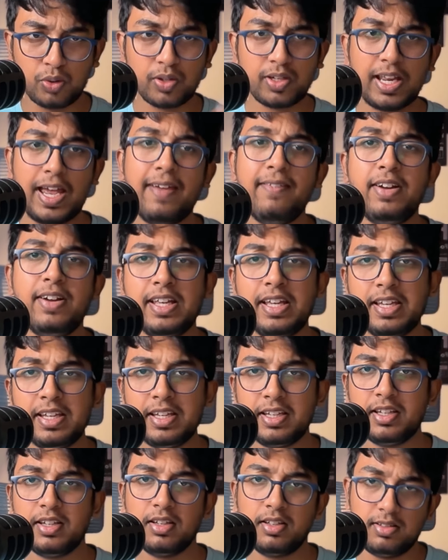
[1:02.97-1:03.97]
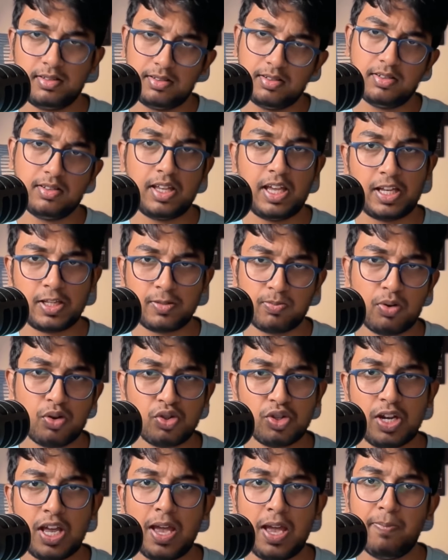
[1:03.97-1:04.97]
gravity the explosion
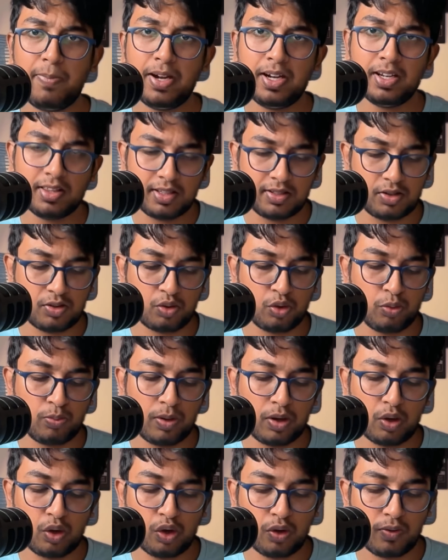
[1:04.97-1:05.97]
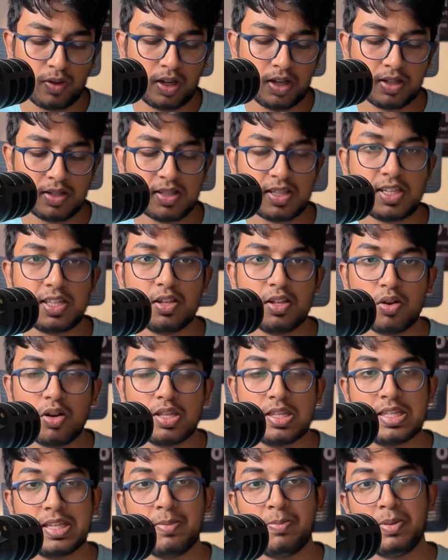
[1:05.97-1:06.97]
happened. This is supernova. See the
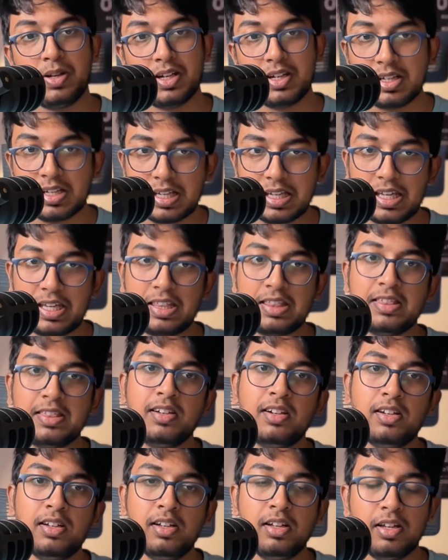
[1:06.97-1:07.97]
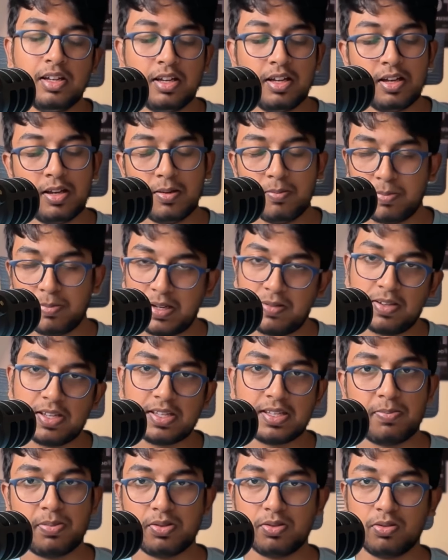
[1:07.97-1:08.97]
concept in the previous
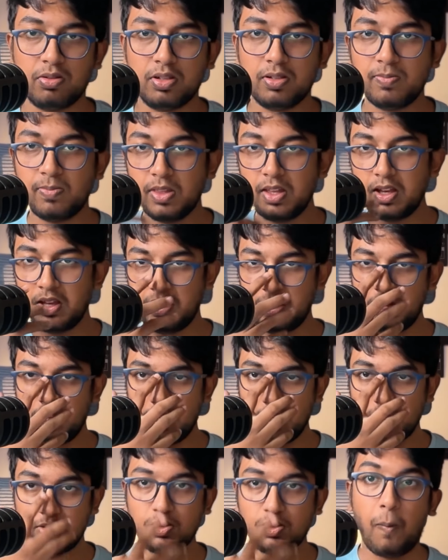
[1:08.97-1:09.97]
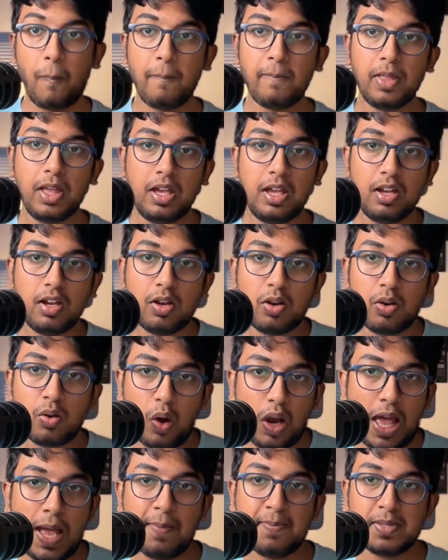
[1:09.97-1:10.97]
episode. So
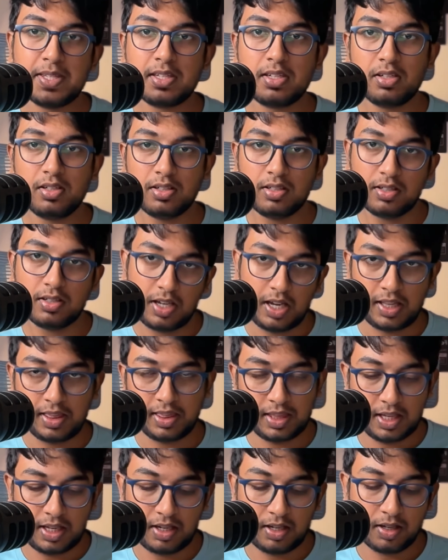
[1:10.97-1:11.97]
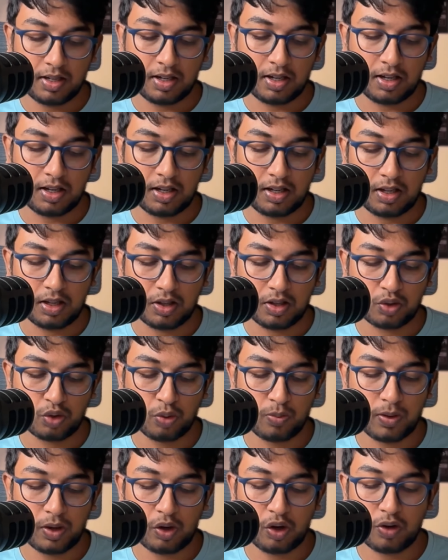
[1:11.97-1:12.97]
collapsed, and then
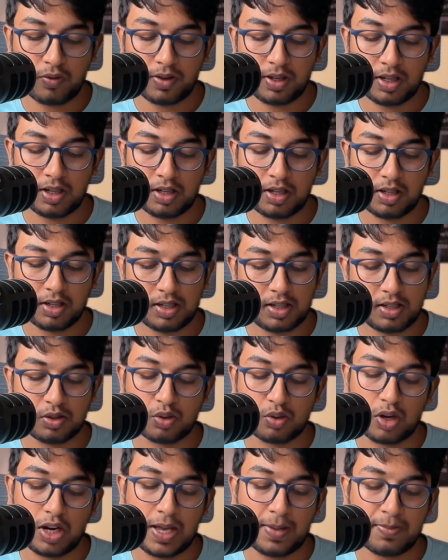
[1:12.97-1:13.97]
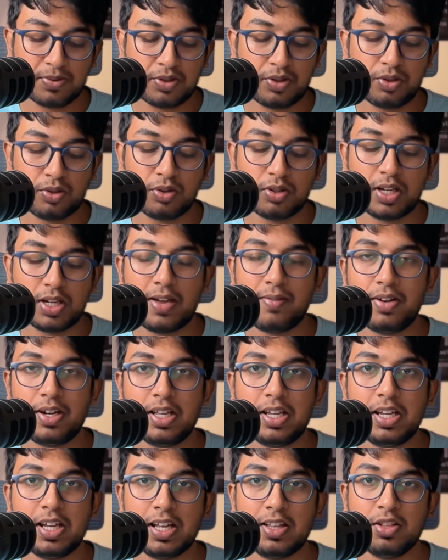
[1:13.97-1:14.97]
supernova is collapsed due to
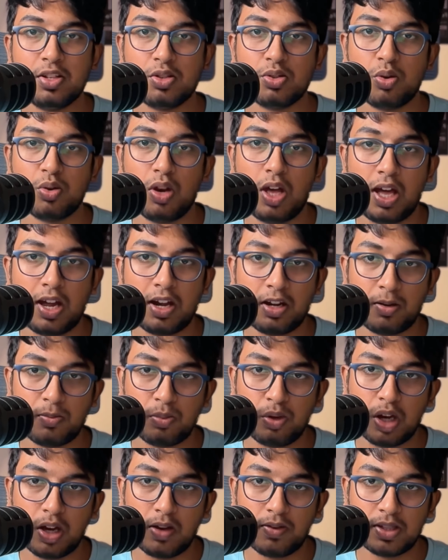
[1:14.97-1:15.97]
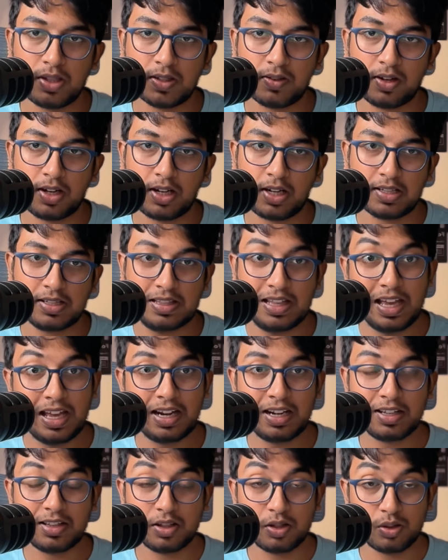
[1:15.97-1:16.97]
gravity, and the solar nebula, whichever it is there,
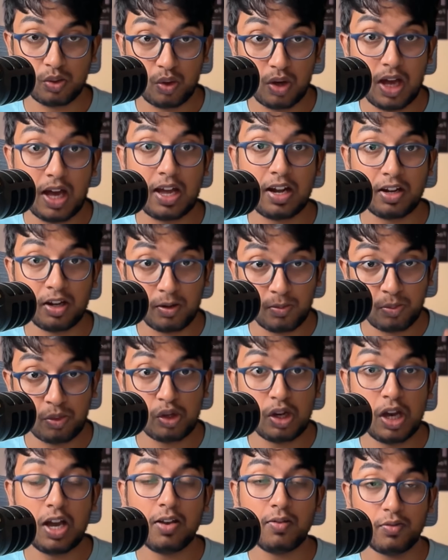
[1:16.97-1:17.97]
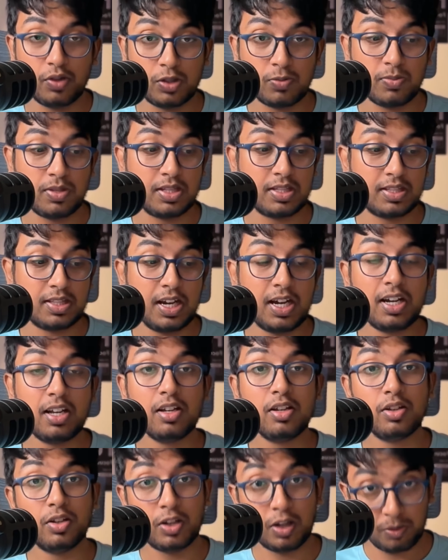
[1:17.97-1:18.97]
the solar nebula, which means that
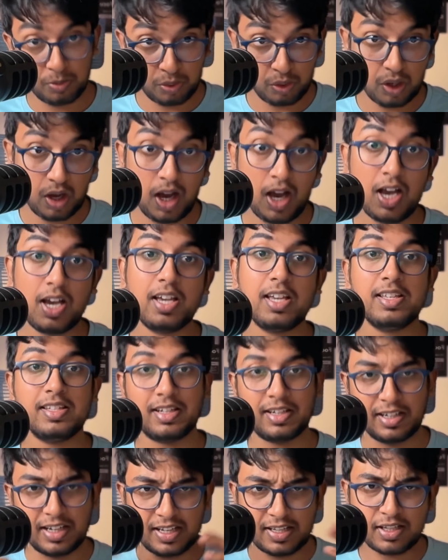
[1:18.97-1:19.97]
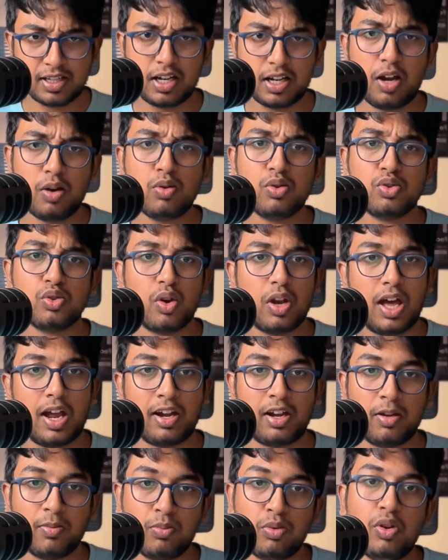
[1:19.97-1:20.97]
nebula is a dust cloud. Solar
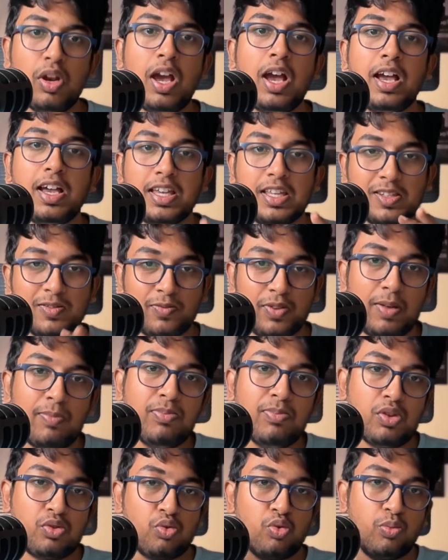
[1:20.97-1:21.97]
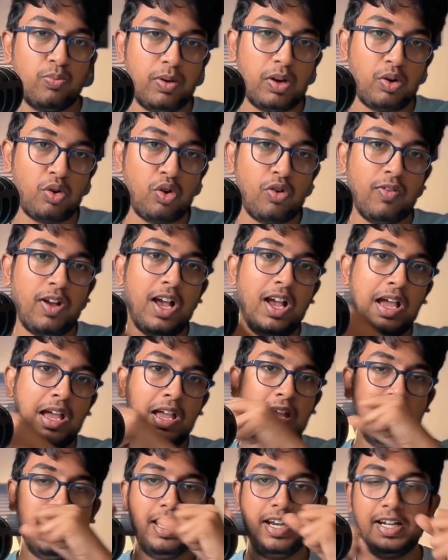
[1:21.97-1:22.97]
nebula is from the supernova.
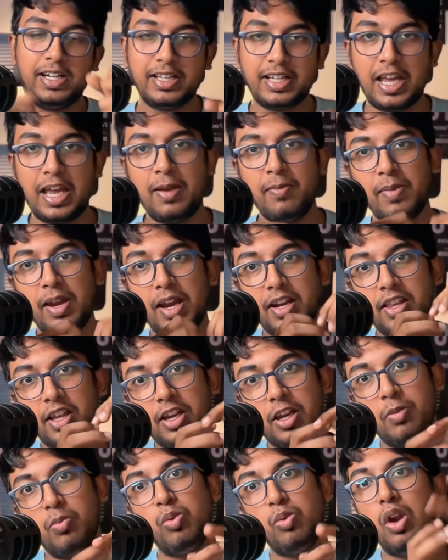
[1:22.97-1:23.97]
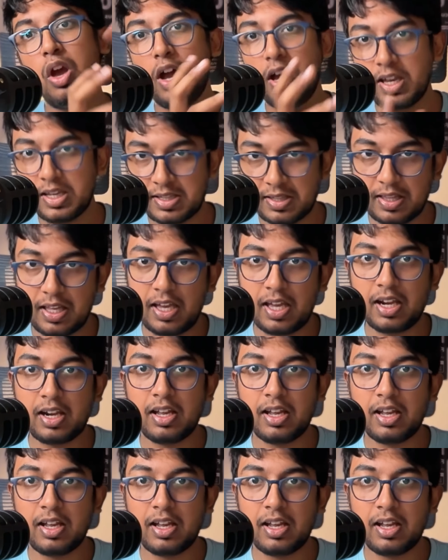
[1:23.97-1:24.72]
It came, and the nebula is there